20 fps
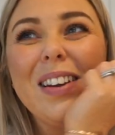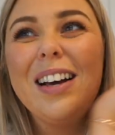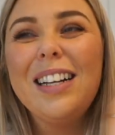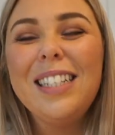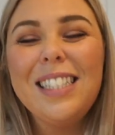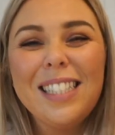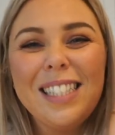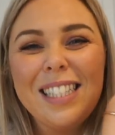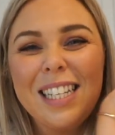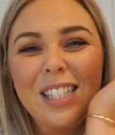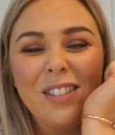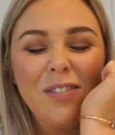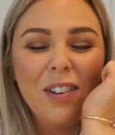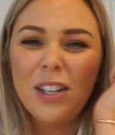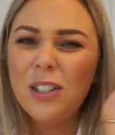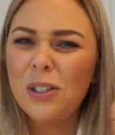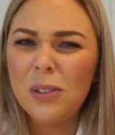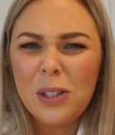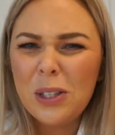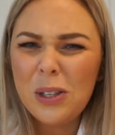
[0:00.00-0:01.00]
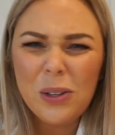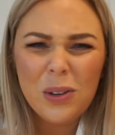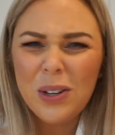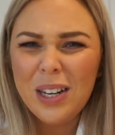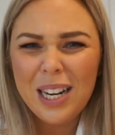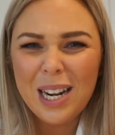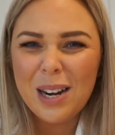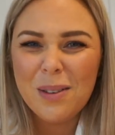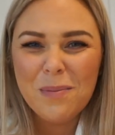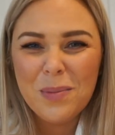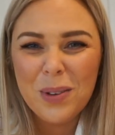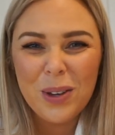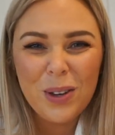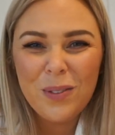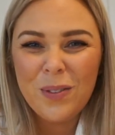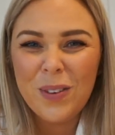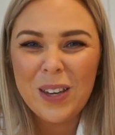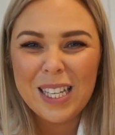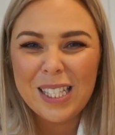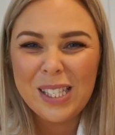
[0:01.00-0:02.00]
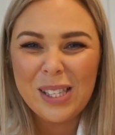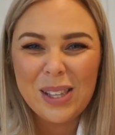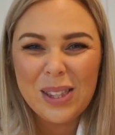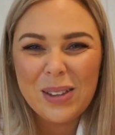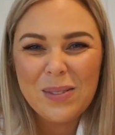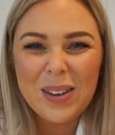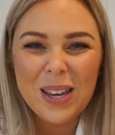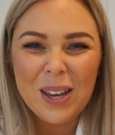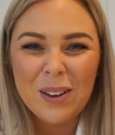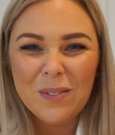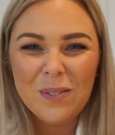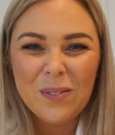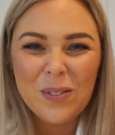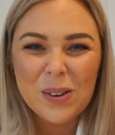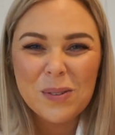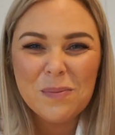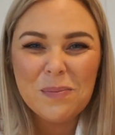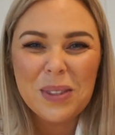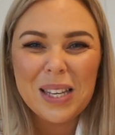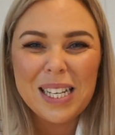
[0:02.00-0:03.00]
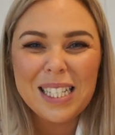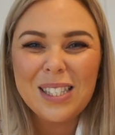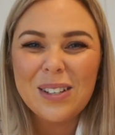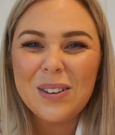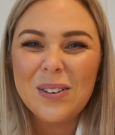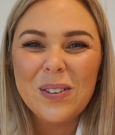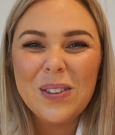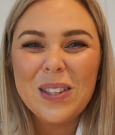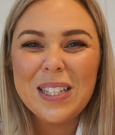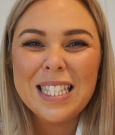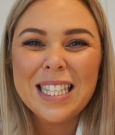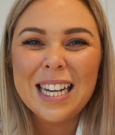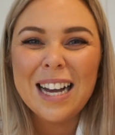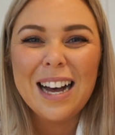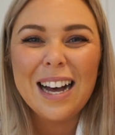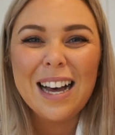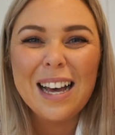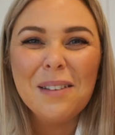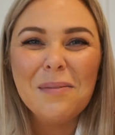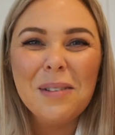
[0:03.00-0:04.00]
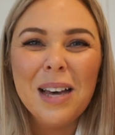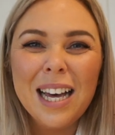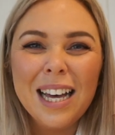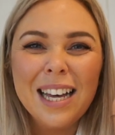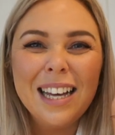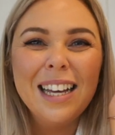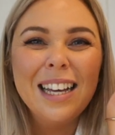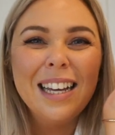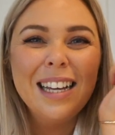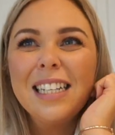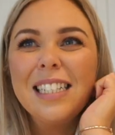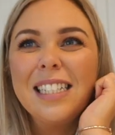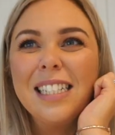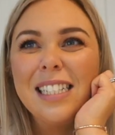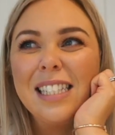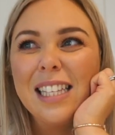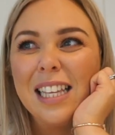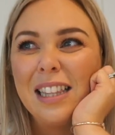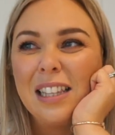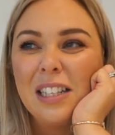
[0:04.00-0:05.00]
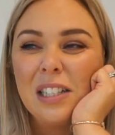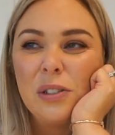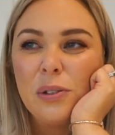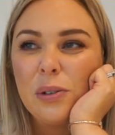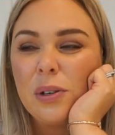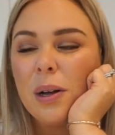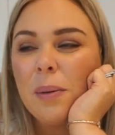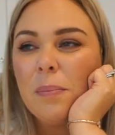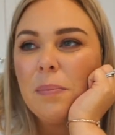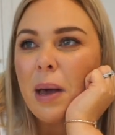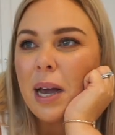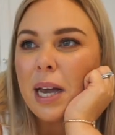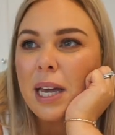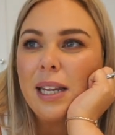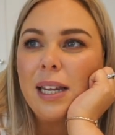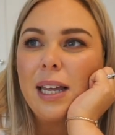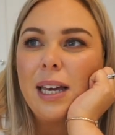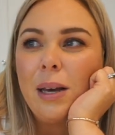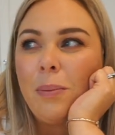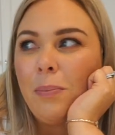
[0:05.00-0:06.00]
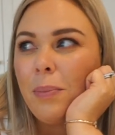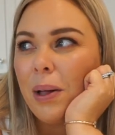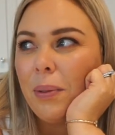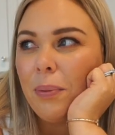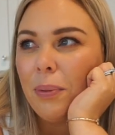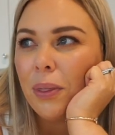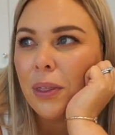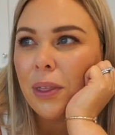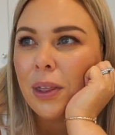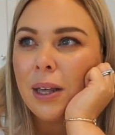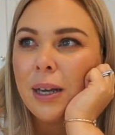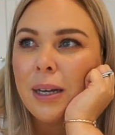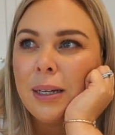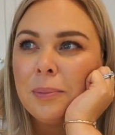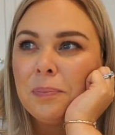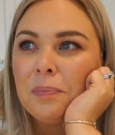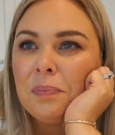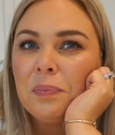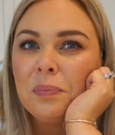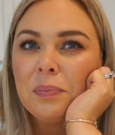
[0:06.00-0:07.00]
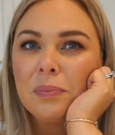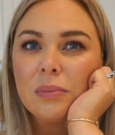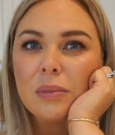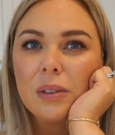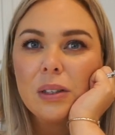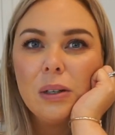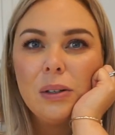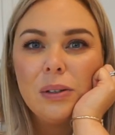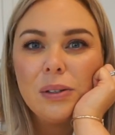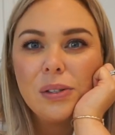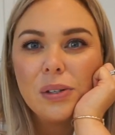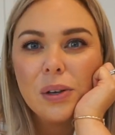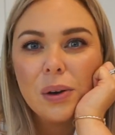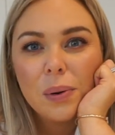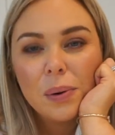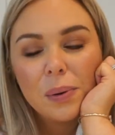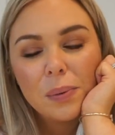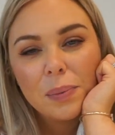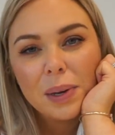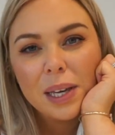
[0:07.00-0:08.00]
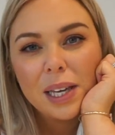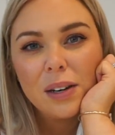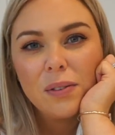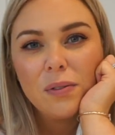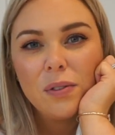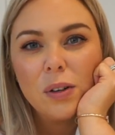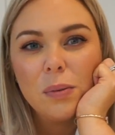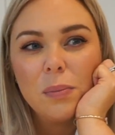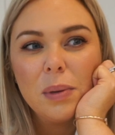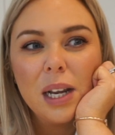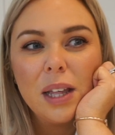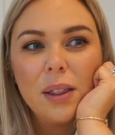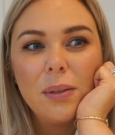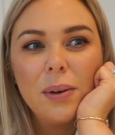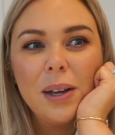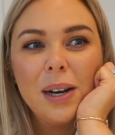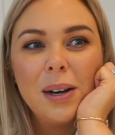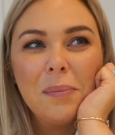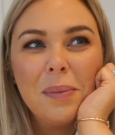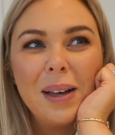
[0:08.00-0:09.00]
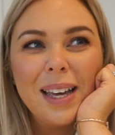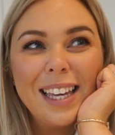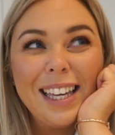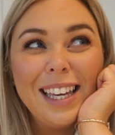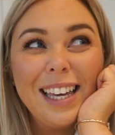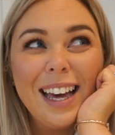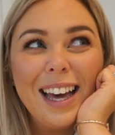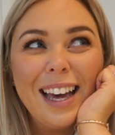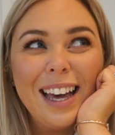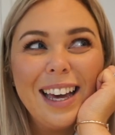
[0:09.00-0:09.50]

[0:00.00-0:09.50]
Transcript: I just said to Rachel, you need to move here so that we can film these all the time. She said that she'll come back in like a month or so and we can film another one. I'm like, yay!